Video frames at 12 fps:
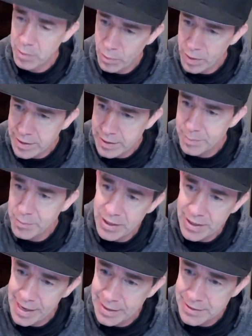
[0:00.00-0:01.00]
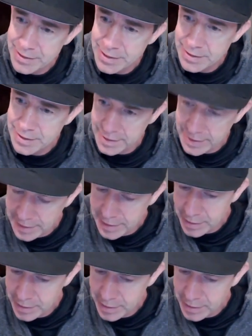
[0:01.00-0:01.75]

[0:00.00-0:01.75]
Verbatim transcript: one, communicate consistently.